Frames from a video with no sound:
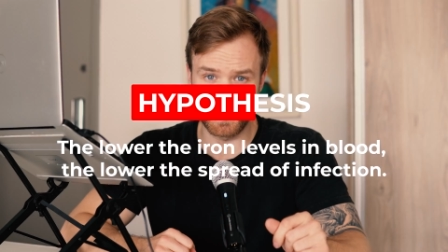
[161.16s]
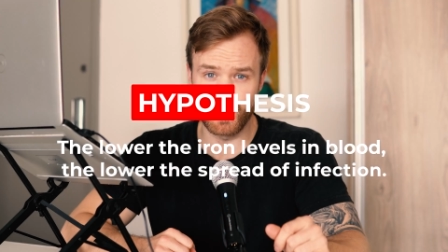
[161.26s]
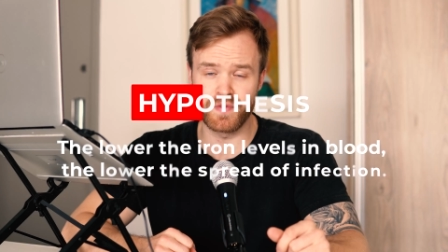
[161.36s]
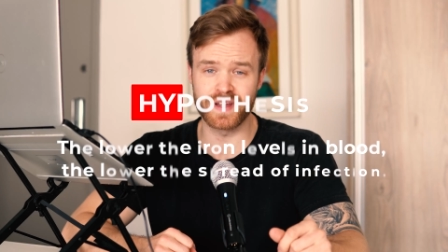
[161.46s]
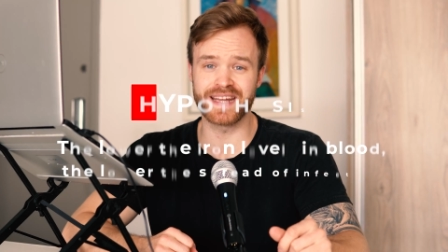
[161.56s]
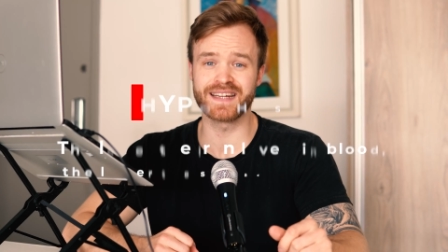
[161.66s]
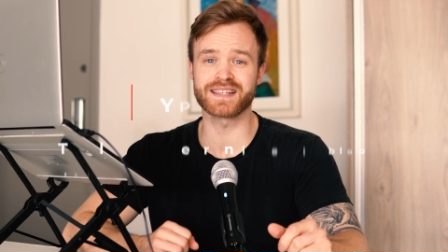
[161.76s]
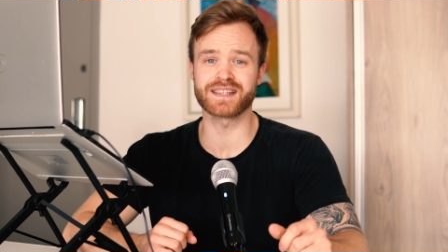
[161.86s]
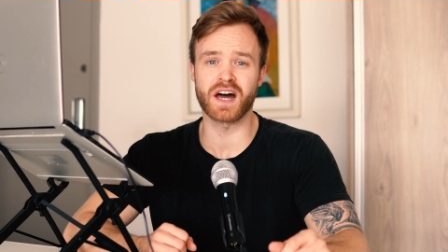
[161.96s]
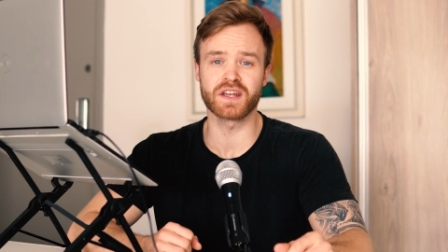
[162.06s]
proven in a
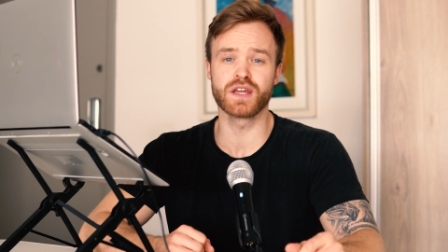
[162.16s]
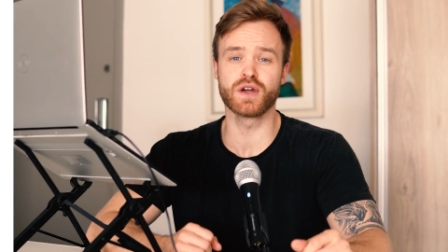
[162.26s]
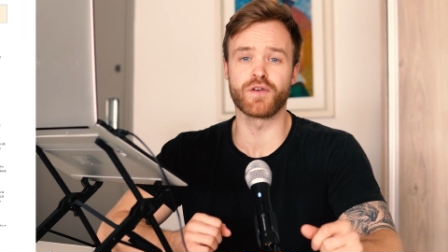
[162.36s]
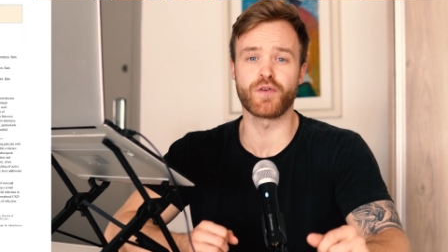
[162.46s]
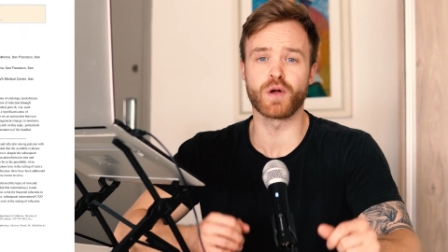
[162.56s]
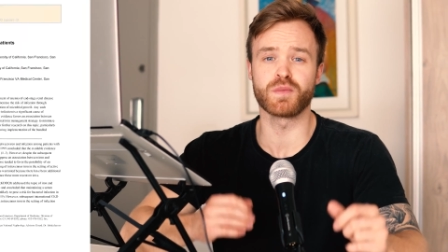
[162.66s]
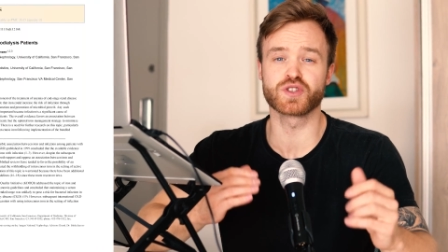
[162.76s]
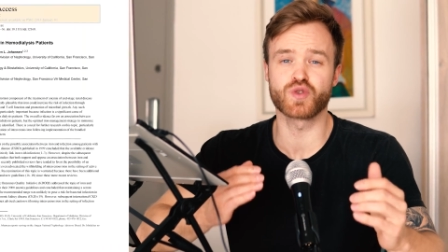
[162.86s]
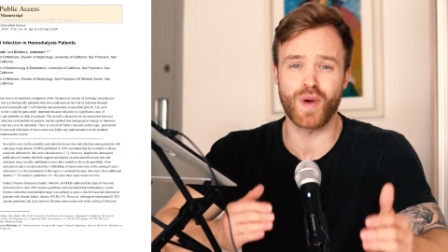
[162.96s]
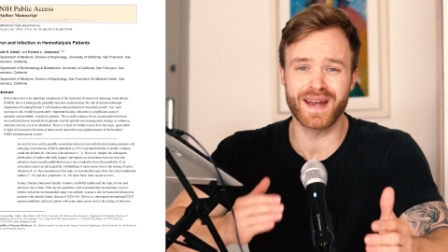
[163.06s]
study of
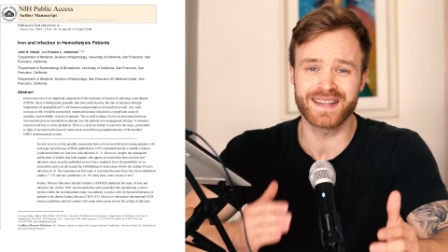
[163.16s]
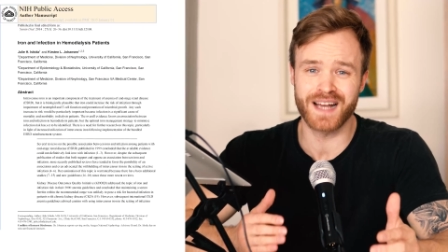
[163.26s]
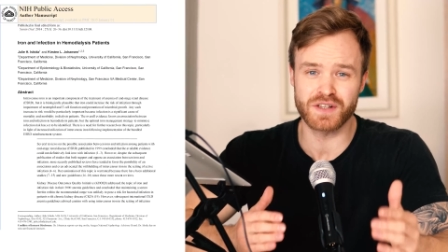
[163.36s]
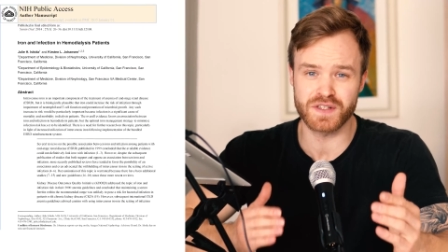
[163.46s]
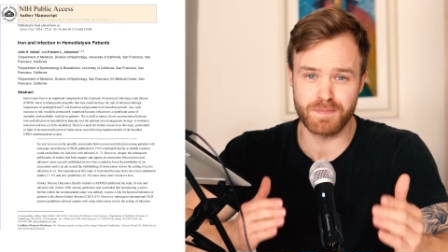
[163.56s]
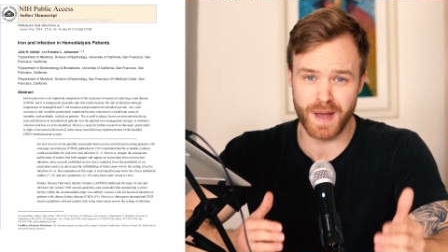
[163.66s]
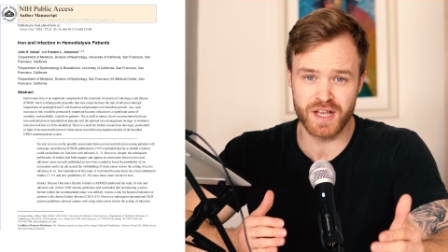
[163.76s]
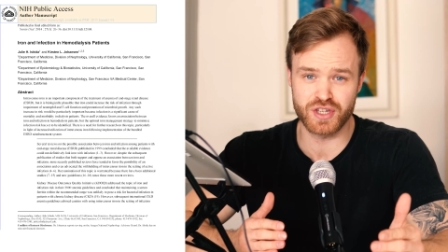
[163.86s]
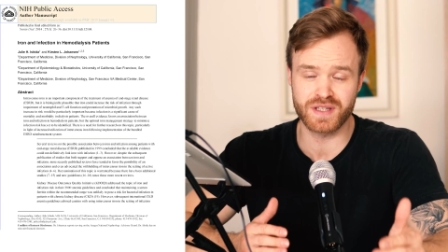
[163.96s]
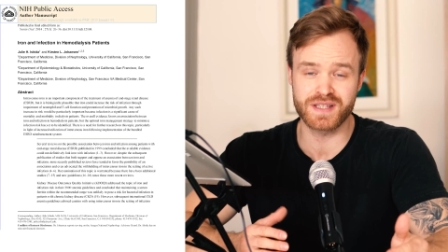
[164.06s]
almost 20,000
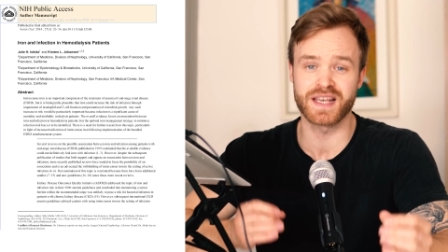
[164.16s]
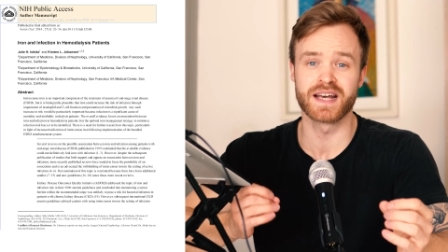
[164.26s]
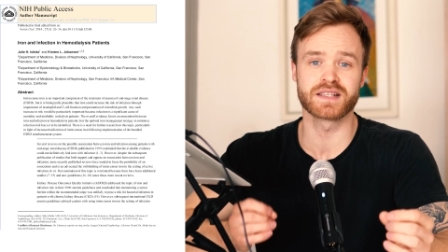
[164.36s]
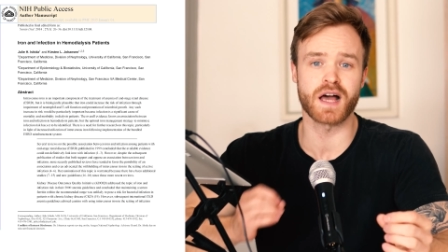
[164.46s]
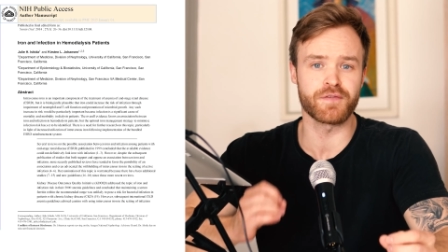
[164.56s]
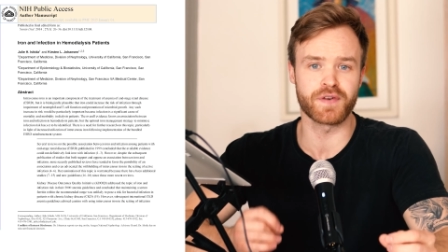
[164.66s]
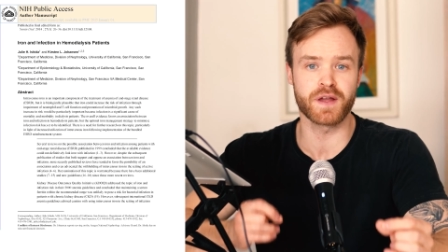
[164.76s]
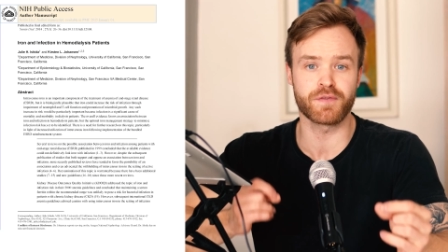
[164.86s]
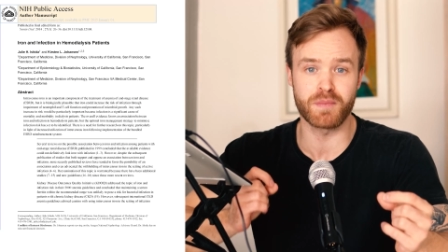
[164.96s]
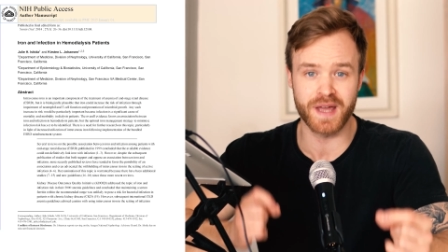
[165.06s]
patients
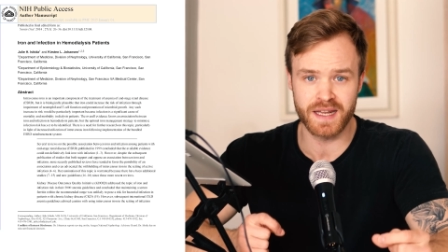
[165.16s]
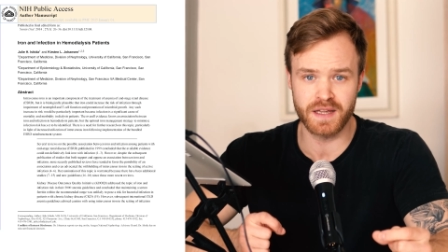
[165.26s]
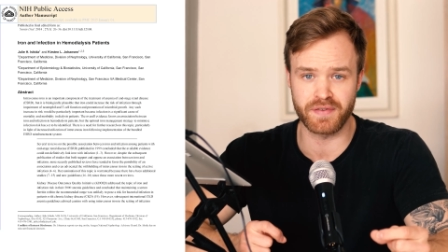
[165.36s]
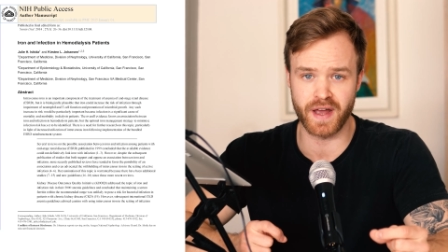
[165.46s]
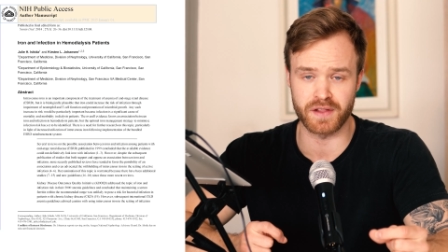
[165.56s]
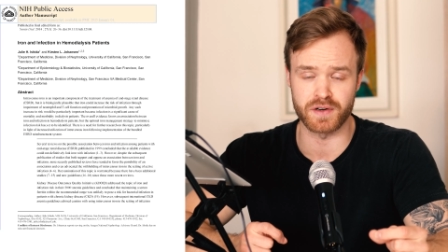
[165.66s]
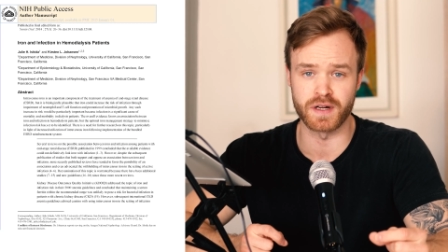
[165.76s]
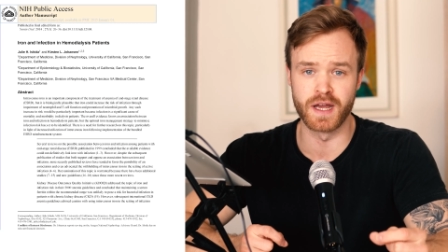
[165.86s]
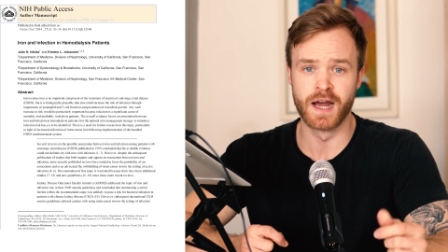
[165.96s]
suffering from kidney failure.